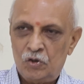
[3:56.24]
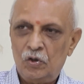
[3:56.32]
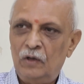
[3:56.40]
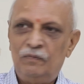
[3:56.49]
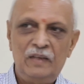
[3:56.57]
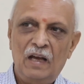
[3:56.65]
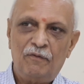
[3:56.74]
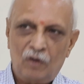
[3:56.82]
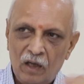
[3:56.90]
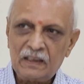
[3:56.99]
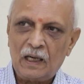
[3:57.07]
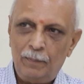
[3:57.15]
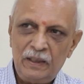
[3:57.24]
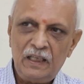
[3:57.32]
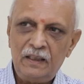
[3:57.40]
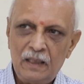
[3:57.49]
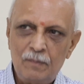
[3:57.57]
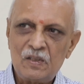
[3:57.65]
So if they have not
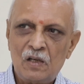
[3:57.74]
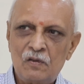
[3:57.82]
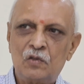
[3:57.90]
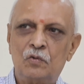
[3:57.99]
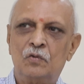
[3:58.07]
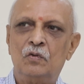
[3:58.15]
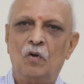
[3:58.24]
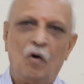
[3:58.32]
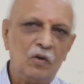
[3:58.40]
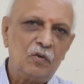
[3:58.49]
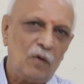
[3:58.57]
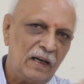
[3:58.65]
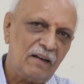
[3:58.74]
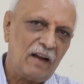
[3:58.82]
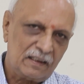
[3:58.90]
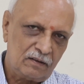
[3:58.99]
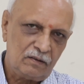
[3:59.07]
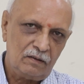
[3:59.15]
committed themselves not to
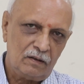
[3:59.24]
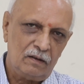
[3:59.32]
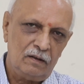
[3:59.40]
attack